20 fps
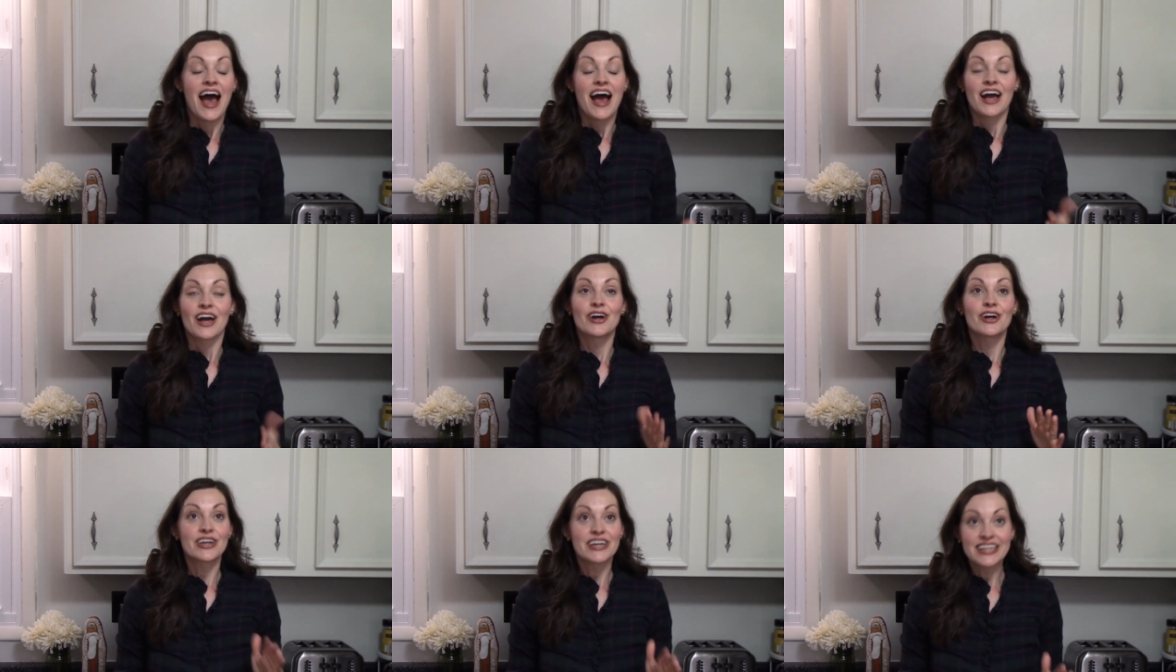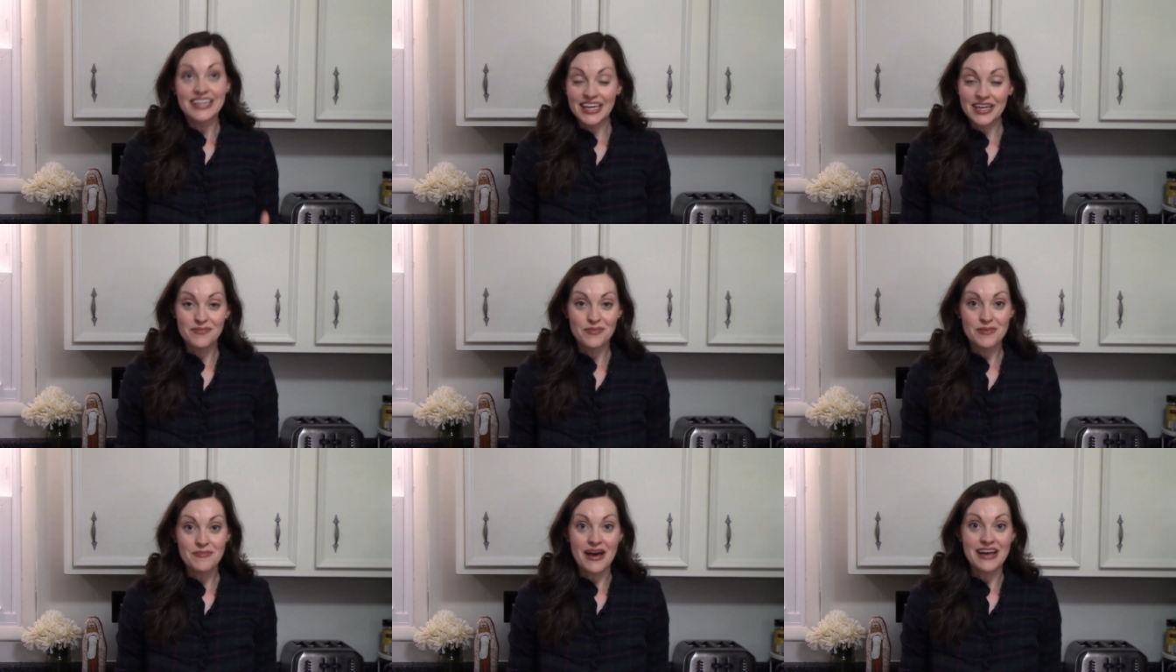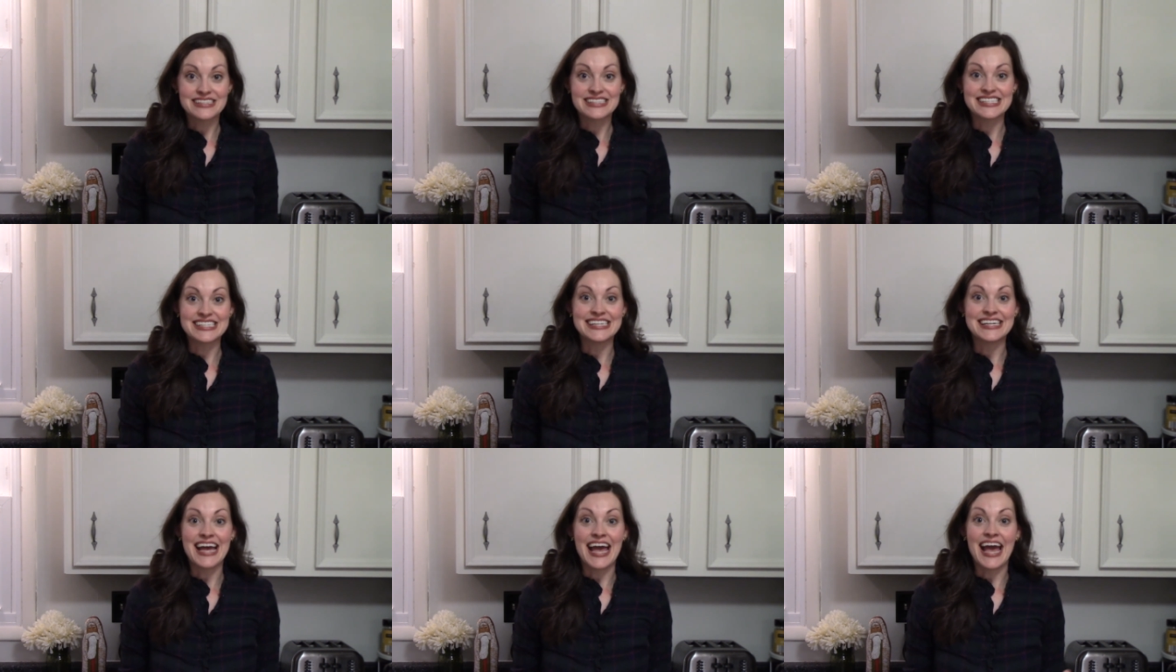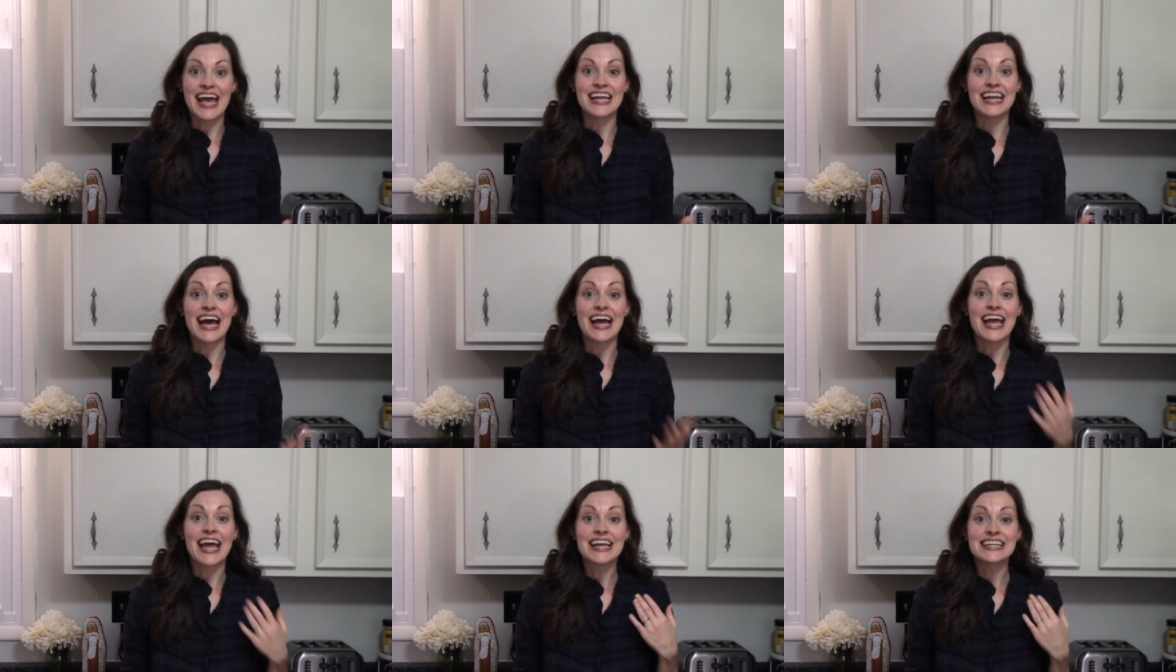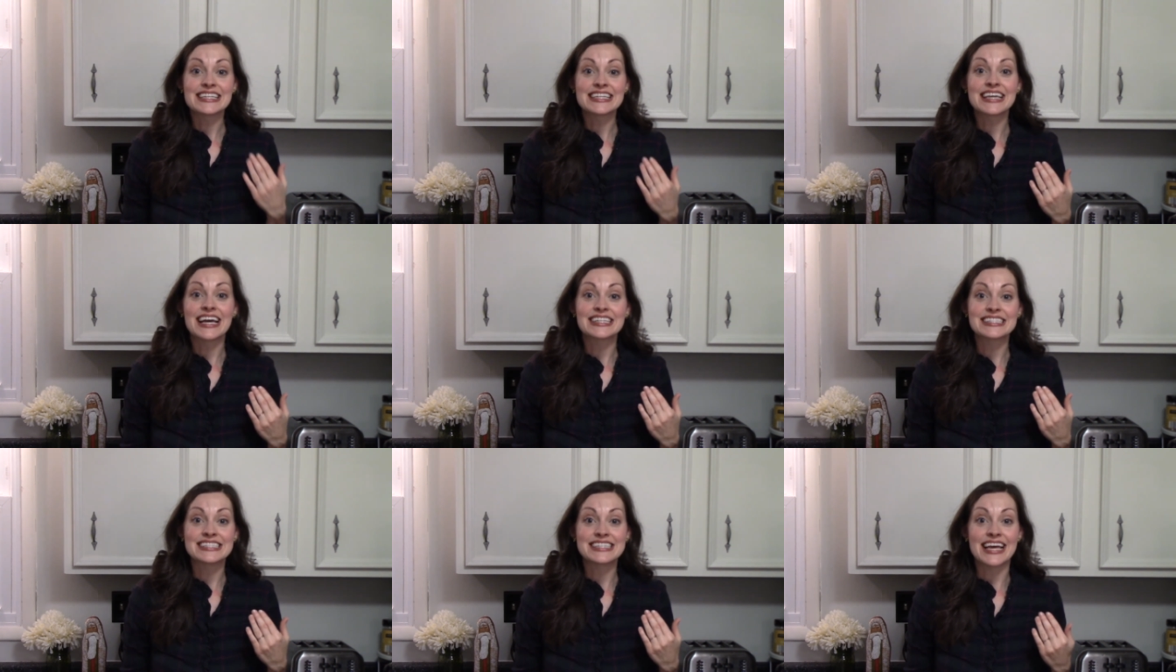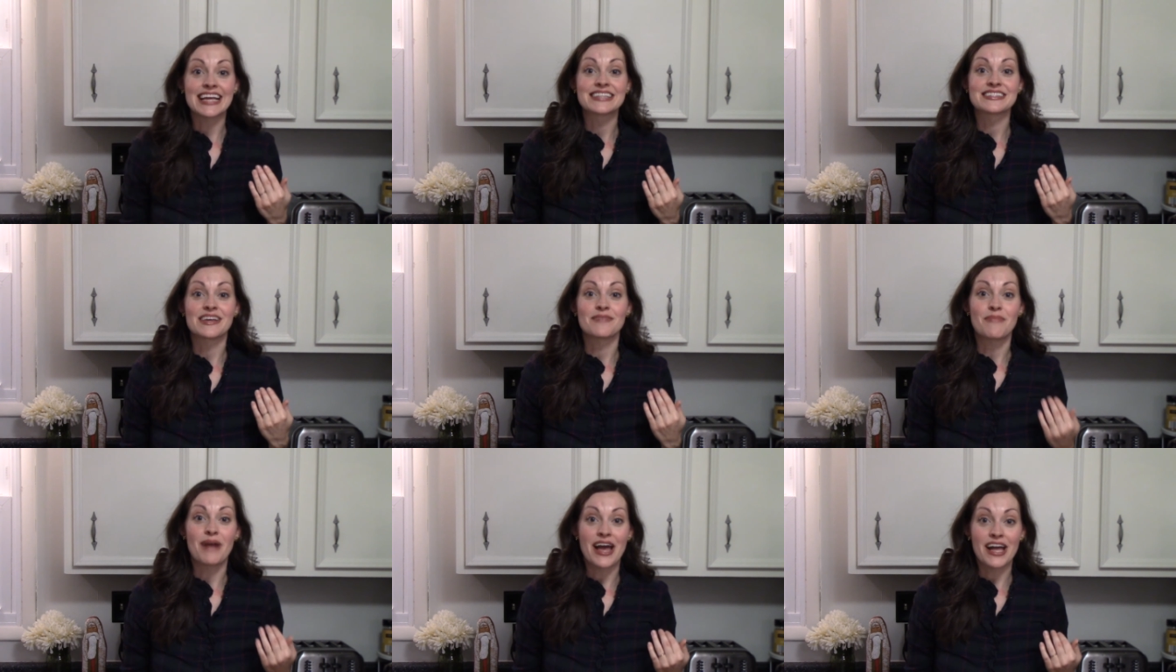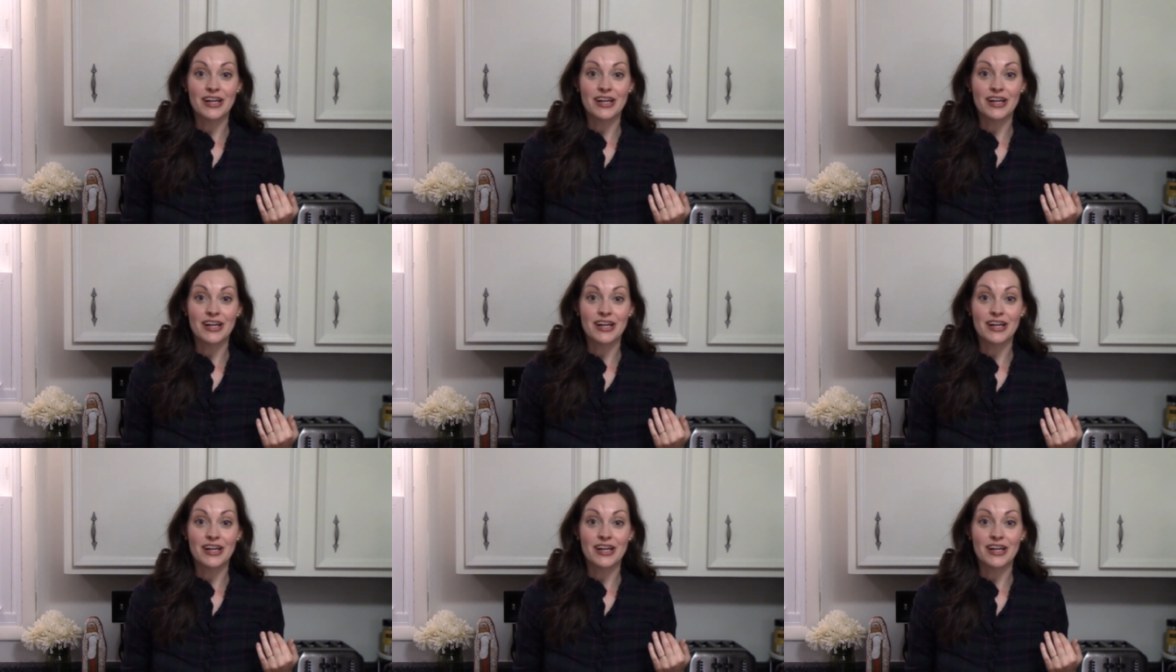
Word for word: Cooking can be messy, and I hate to get stains on my